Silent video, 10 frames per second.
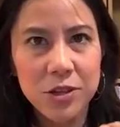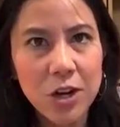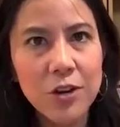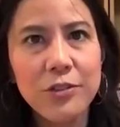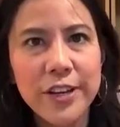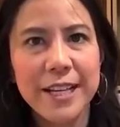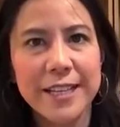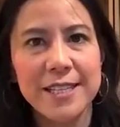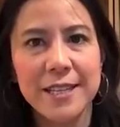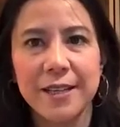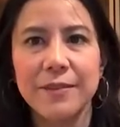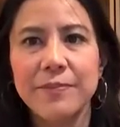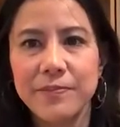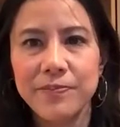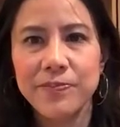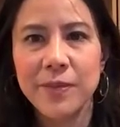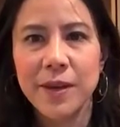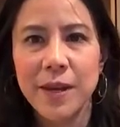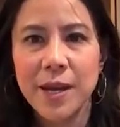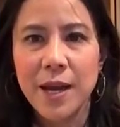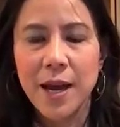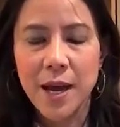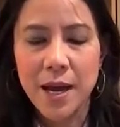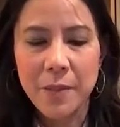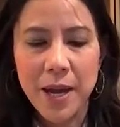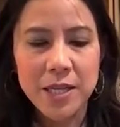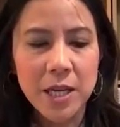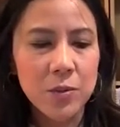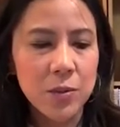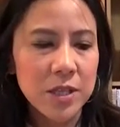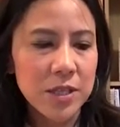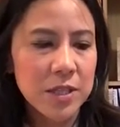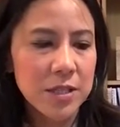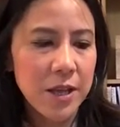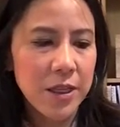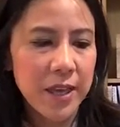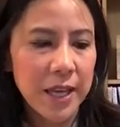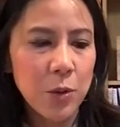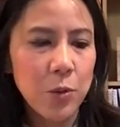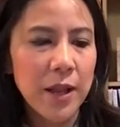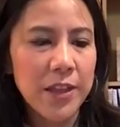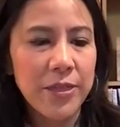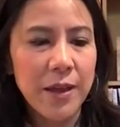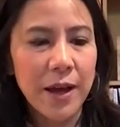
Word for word: not realistic um, I don't want you to start thinking, well, I,